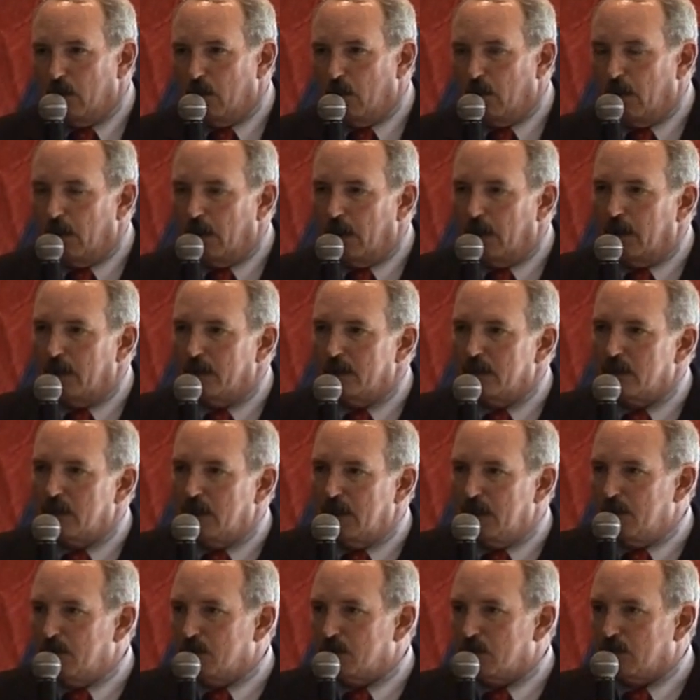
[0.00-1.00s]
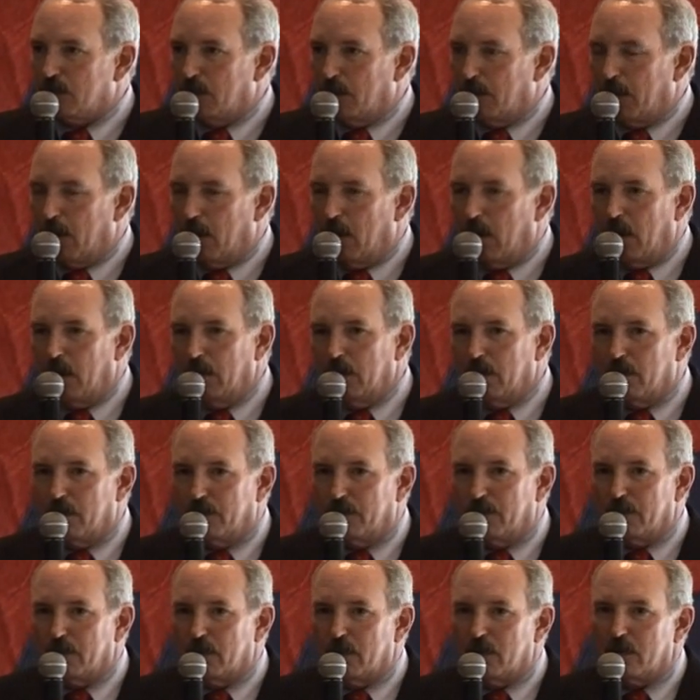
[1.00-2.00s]
where teams from all
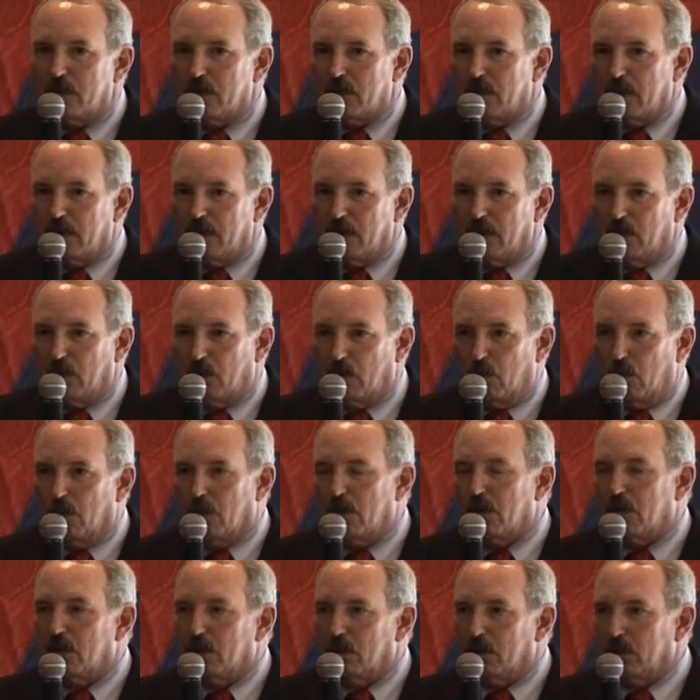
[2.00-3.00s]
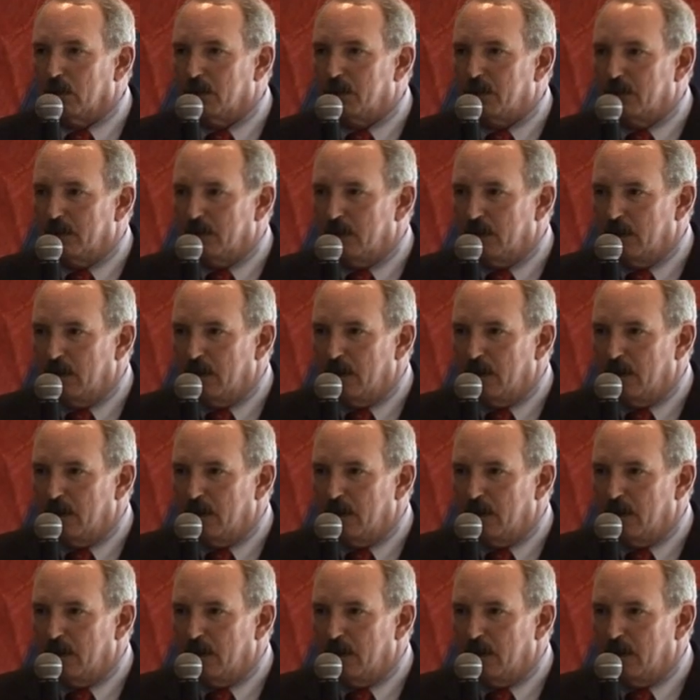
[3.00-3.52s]
over the world